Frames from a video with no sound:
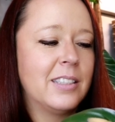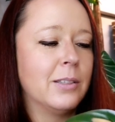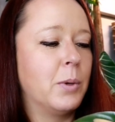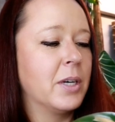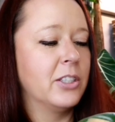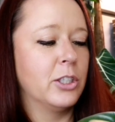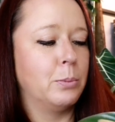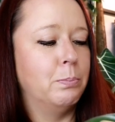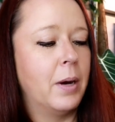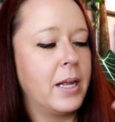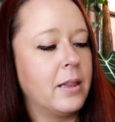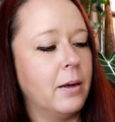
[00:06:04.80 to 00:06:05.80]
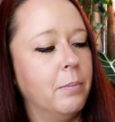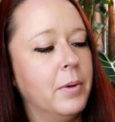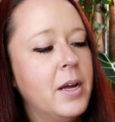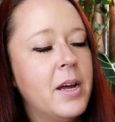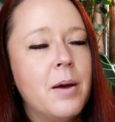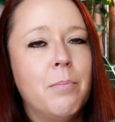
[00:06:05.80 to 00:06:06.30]
still want to just bite
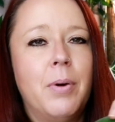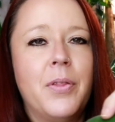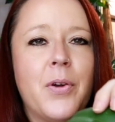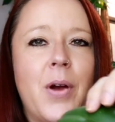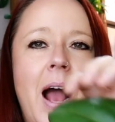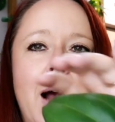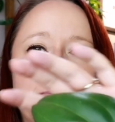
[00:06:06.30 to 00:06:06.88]
them. But they're